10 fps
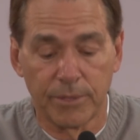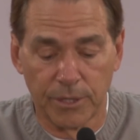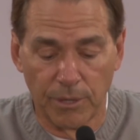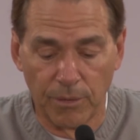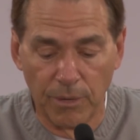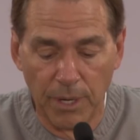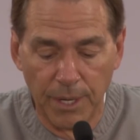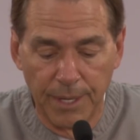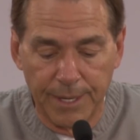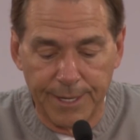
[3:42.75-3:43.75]
So
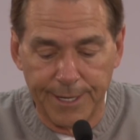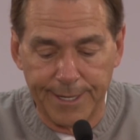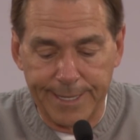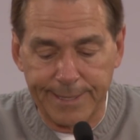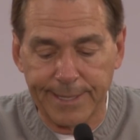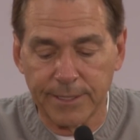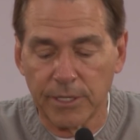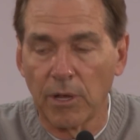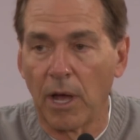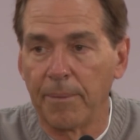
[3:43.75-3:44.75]
I think it's
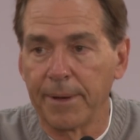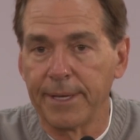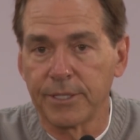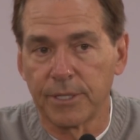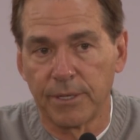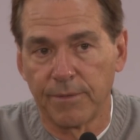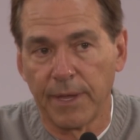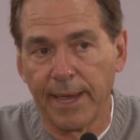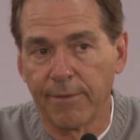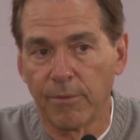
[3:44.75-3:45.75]
the combination of
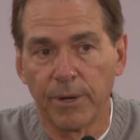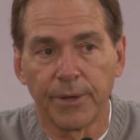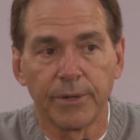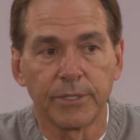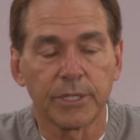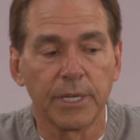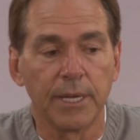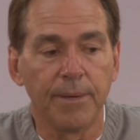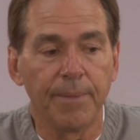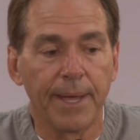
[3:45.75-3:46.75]
they have a really good
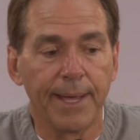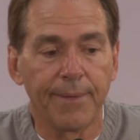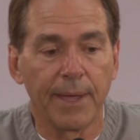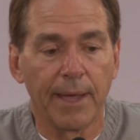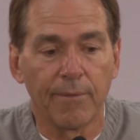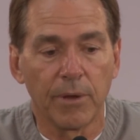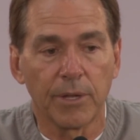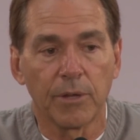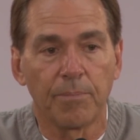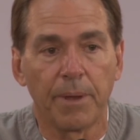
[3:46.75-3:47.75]
scheme and they have
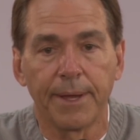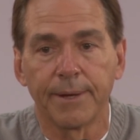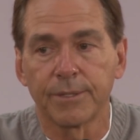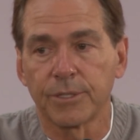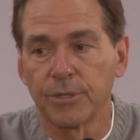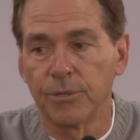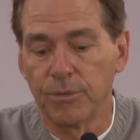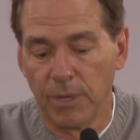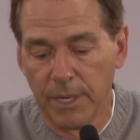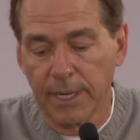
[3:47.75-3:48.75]
really good players who